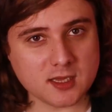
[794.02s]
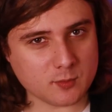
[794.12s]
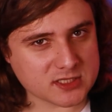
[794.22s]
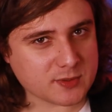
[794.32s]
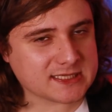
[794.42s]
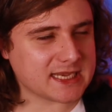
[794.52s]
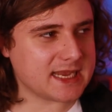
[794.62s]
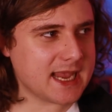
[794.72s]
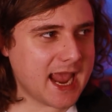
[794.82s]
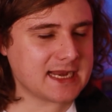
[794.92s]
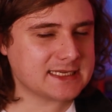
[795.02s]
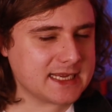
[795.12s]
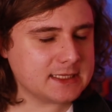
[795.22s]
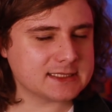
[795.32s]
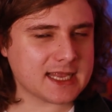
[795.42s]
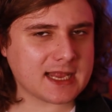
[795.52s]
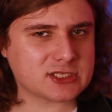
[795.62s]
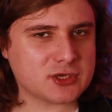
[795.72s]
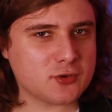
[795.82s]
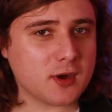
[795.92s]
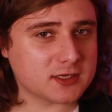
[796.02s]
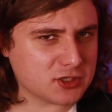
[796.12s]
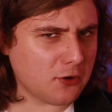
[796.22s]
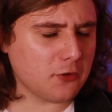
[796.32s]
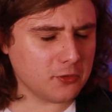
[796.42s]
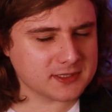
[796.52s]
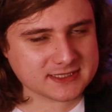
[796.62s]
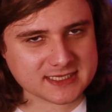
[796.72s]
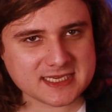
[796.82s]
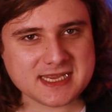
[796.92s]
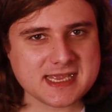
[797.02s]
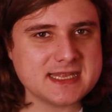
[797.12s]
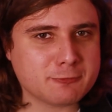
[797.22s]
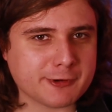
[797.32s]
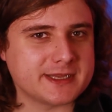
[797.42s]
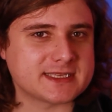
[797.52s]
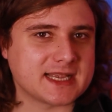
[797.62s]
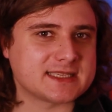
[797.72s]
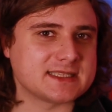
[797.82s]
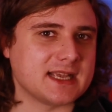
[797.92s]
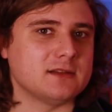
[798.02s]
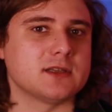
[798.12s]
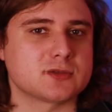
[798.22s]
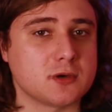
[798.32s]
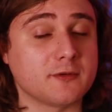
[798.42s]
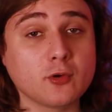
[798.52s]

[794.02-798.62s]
in which we see a Tingle statue, a doll, sitting in Princess Zelda's room.